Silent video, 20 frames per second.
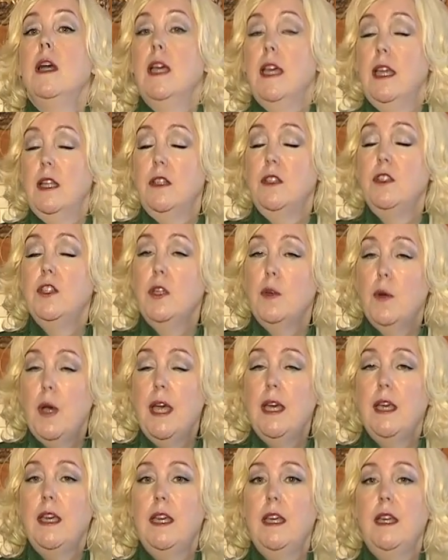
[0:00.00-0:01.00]
In
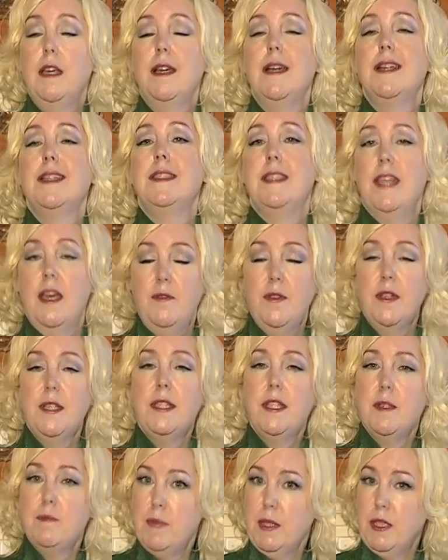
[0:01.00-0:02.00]
UAE,
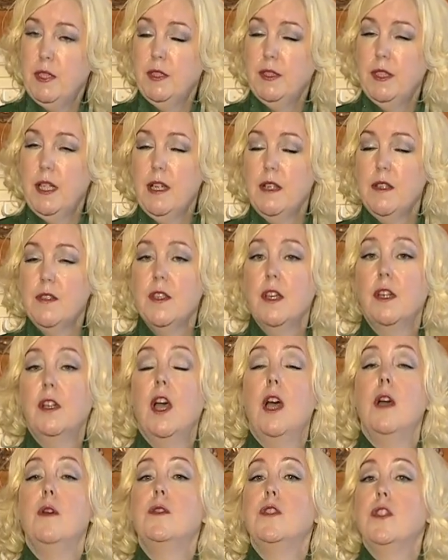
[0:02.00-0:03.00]
70 buildings are
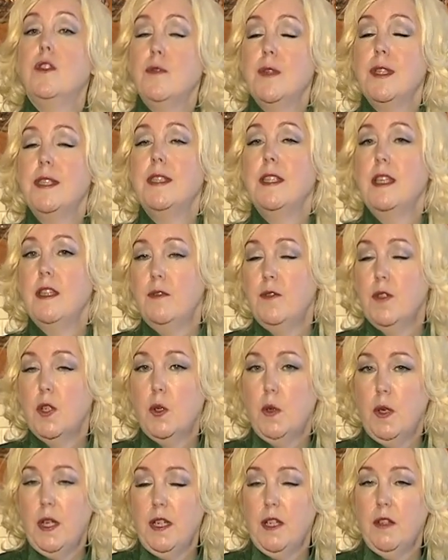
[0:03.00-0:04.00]
going to receive the
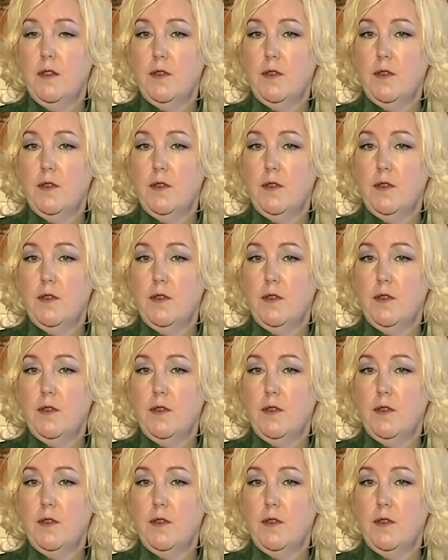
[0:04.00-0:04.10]
Queen